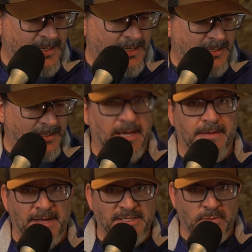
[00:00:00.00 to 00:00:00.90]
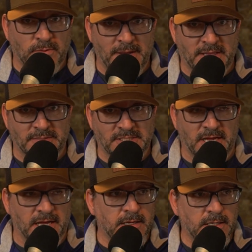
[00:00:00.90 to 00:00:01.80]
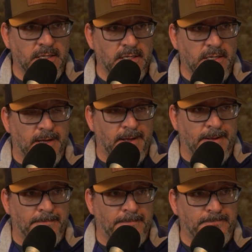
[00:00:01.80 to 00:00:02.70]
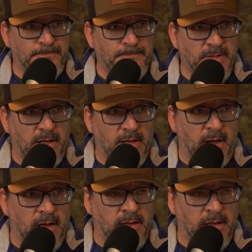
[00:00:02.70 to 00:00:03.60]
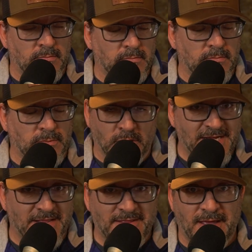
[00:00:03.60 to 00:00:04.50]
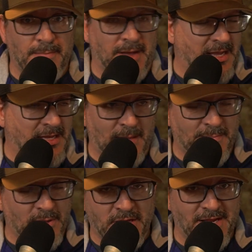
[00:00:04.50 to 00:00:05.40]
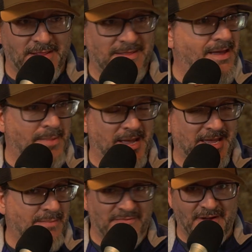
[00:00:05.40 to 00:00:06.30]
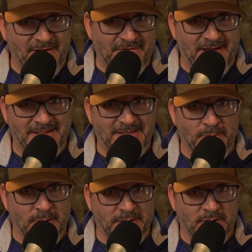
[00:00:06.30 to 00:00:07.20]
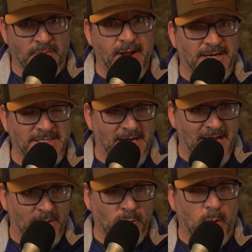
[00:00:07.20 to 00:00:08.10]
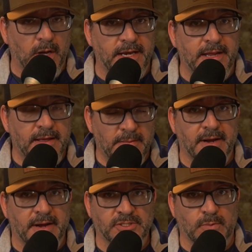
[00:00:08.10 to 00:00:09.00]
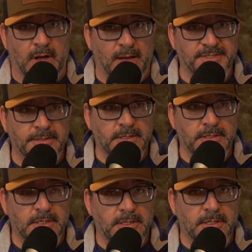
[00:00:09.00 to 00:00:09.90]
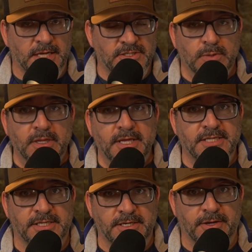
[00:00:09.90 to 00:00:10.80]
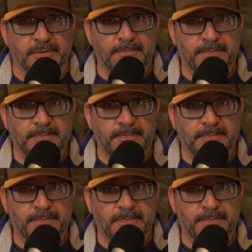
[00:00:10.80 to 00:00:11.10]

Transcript: Okay, that's where I made the mistake. I looked at them, I kept looking at them, I kept verifying that they were incorrect, and I had one pair swapped. It's really easy to do.